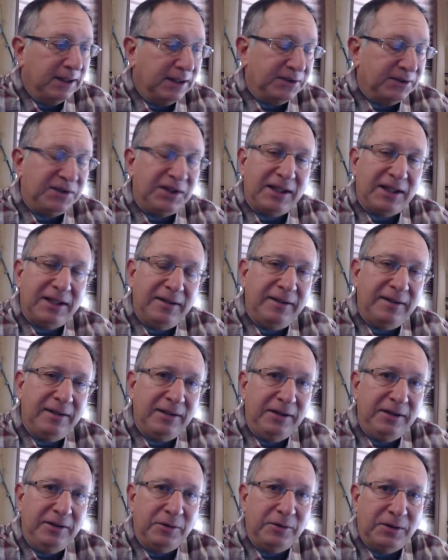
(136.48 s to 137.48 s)
A second
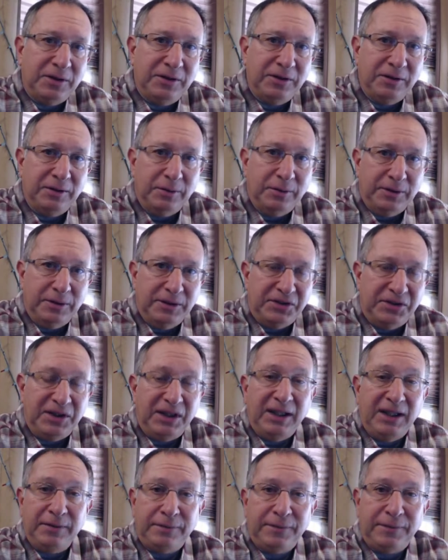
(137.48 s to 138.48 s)
thing that you can do is
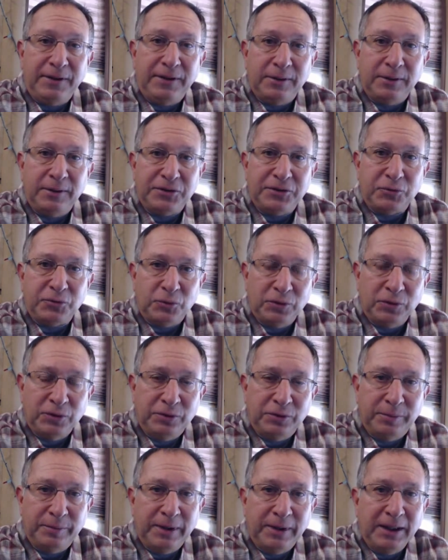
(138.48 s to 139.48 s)
if there is
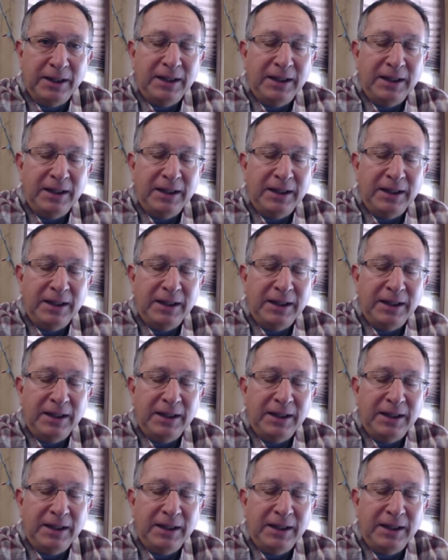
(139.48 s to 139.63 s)
room